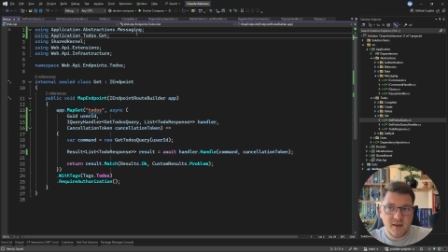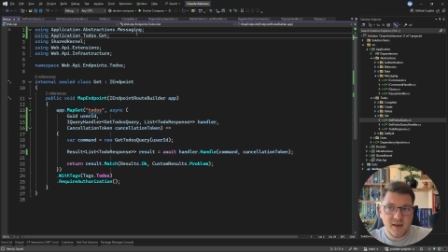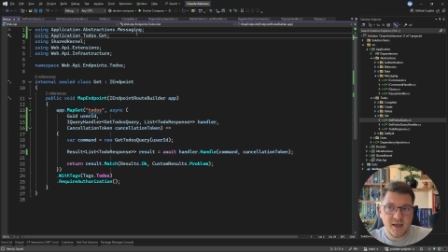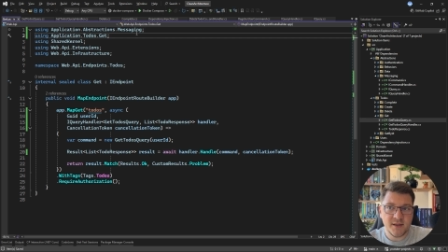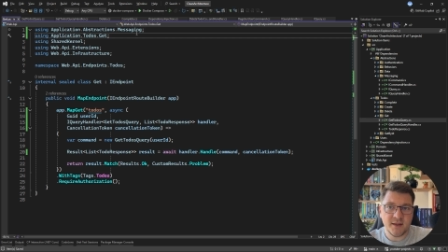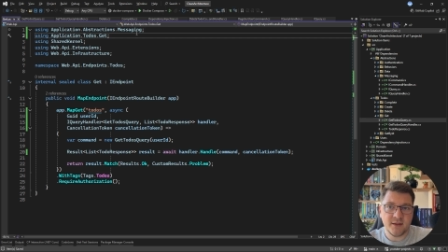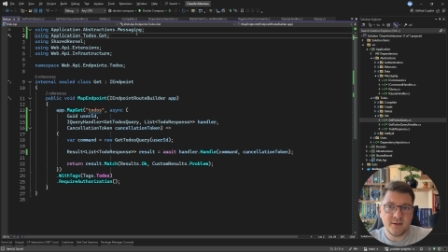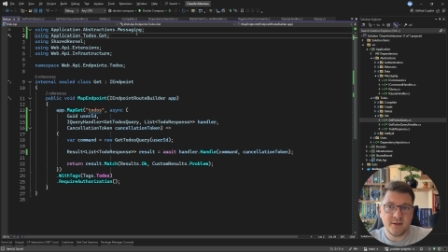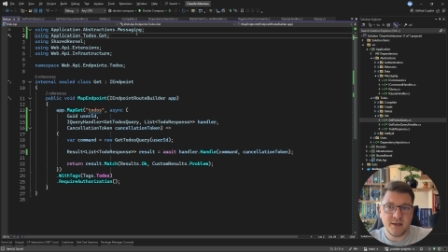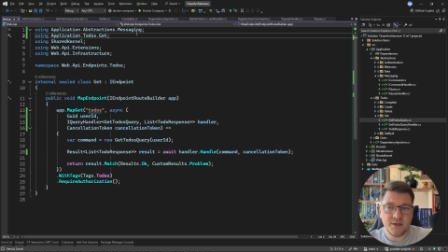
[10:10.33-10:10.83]

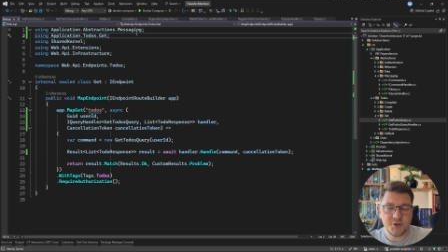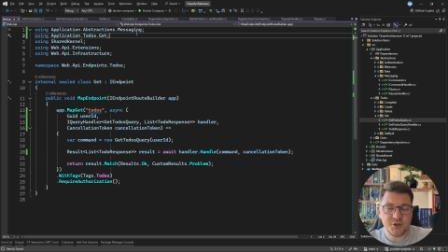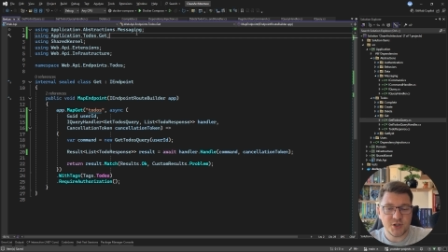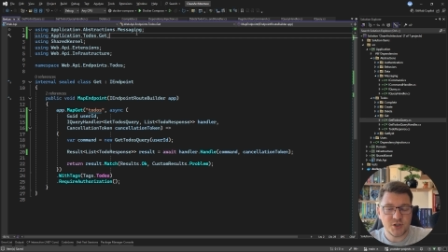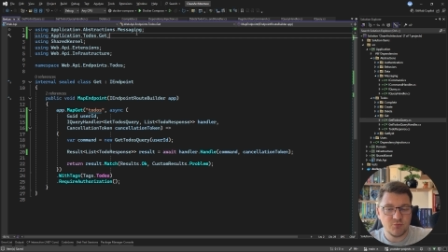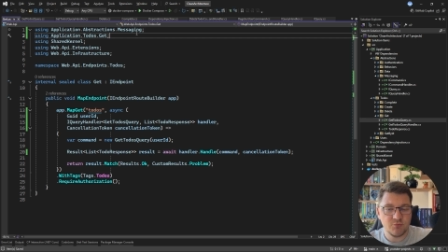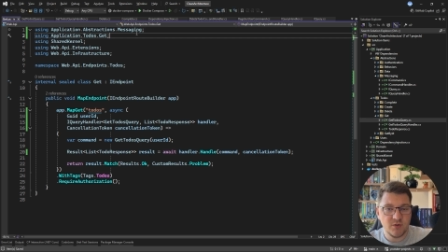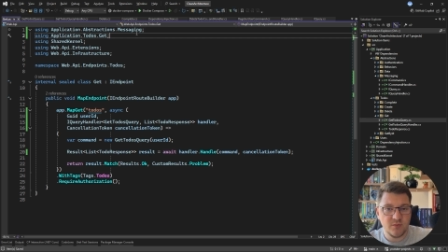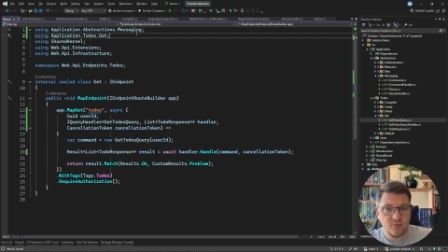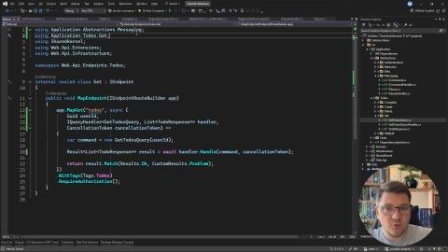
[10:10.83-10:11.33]
And then I
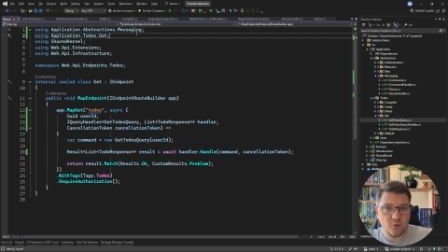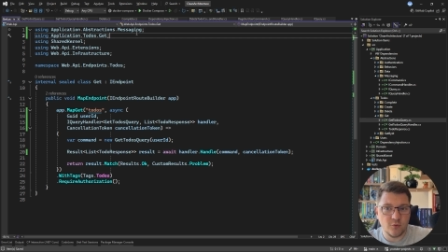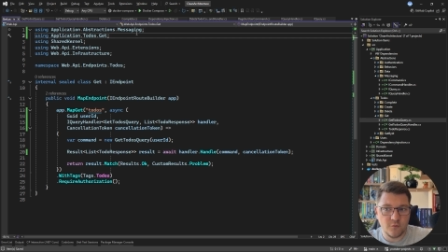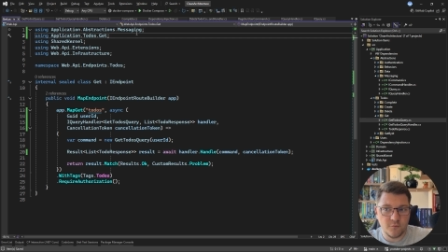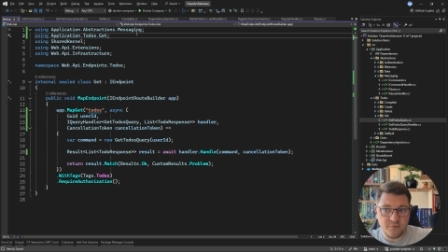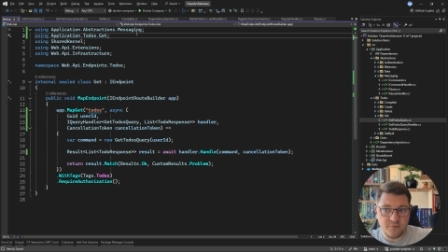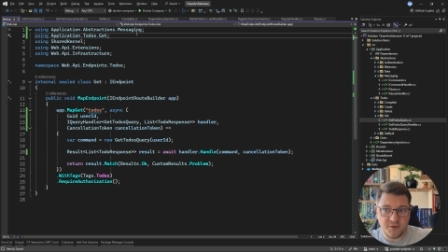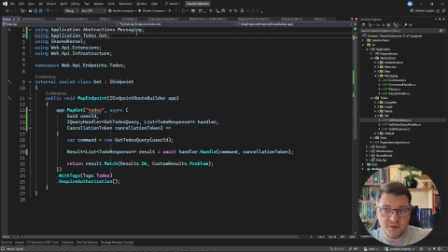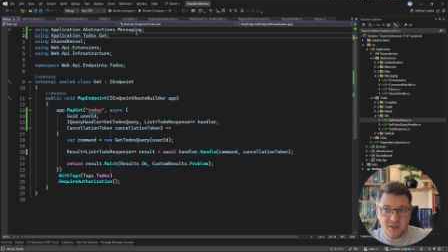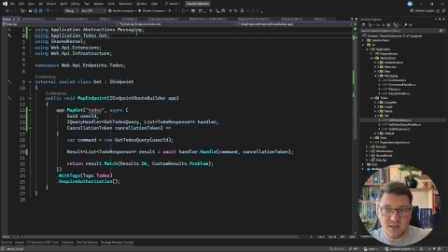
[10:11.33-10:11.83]
just
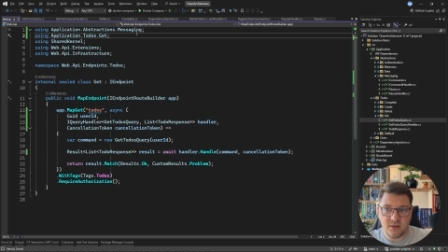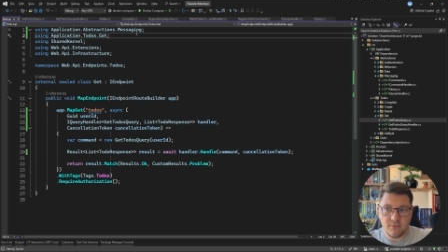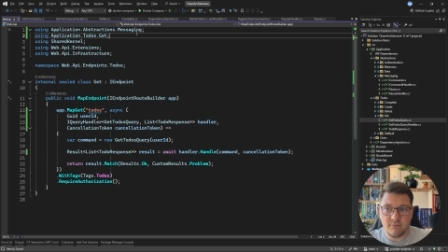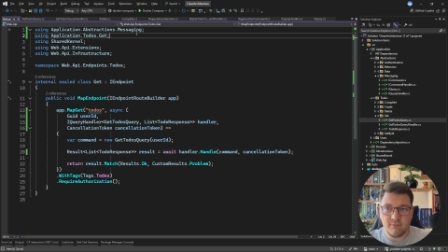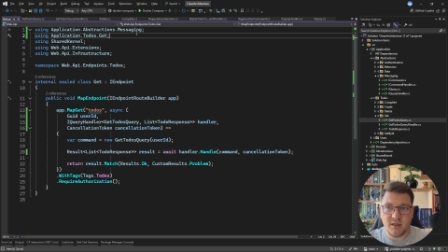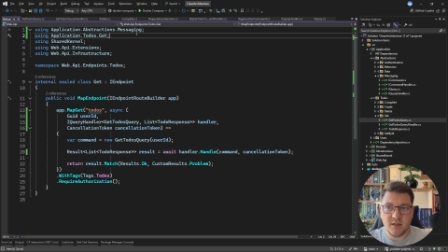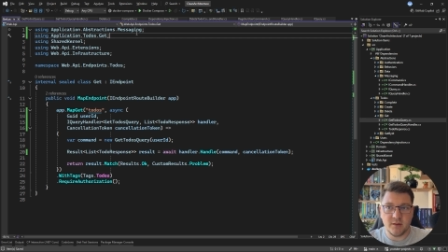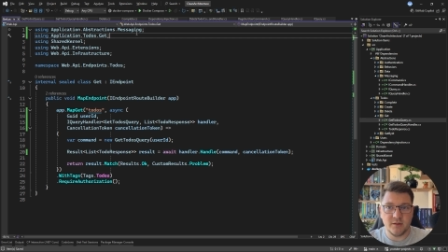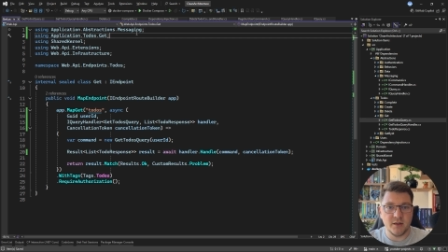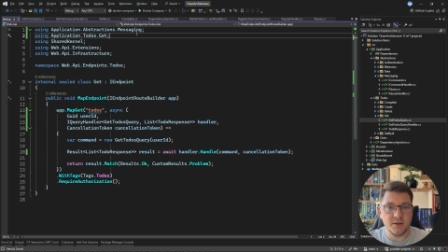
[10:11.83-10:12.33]
remove the
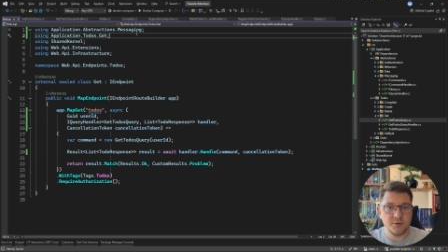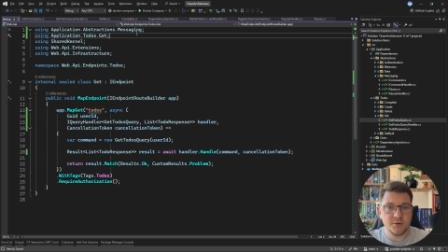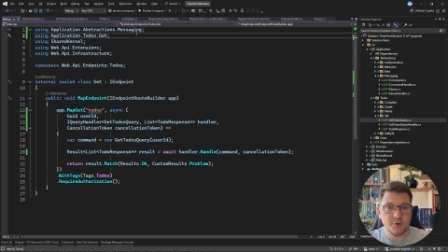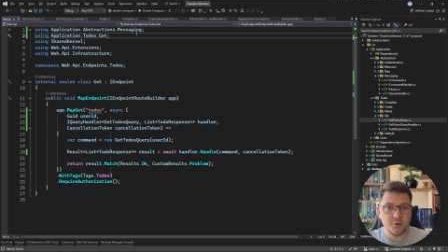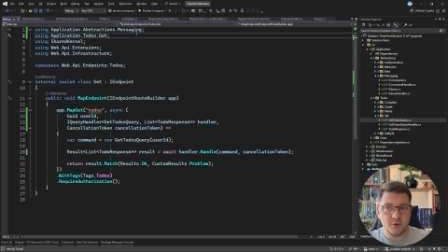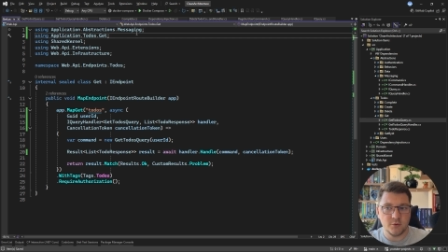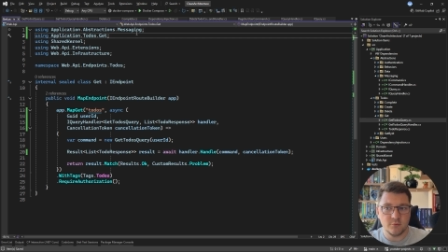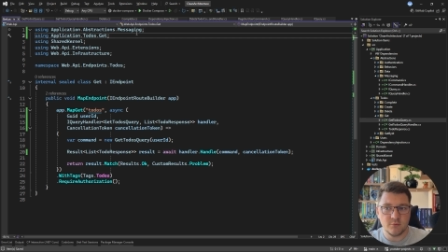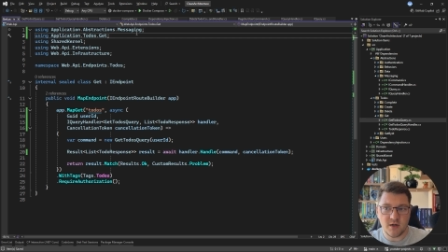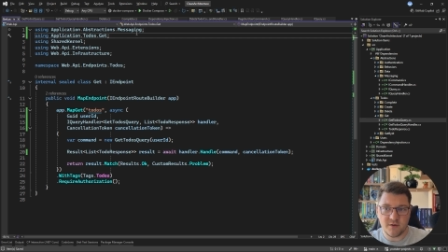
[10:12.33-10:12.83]

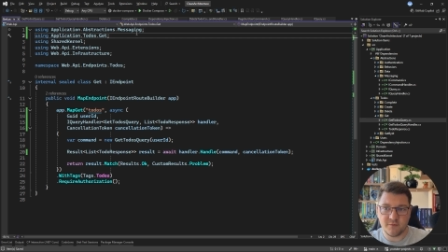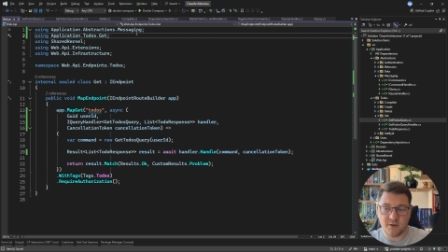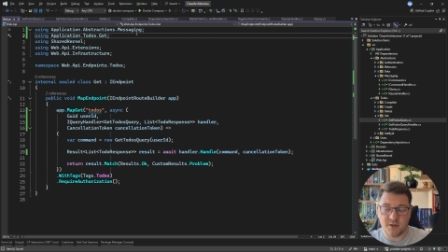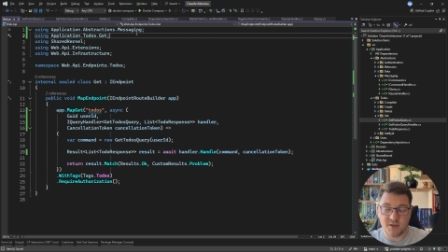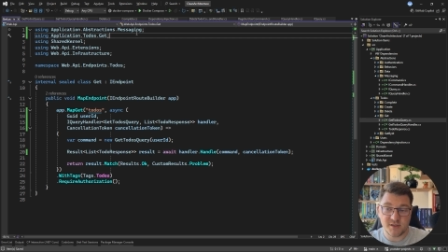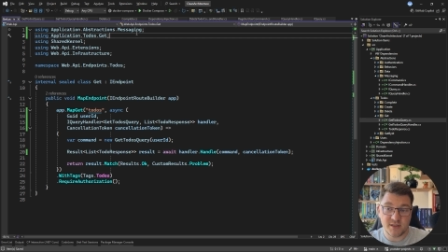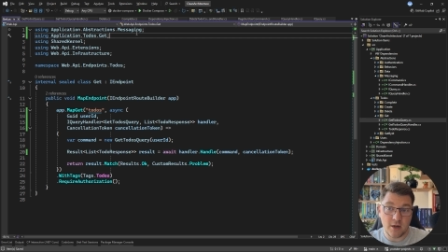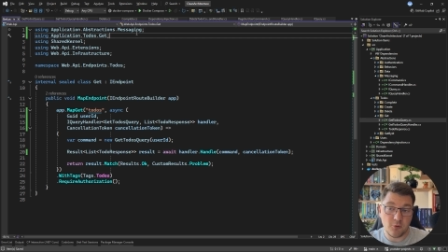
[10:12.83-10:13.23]
MediatR reference.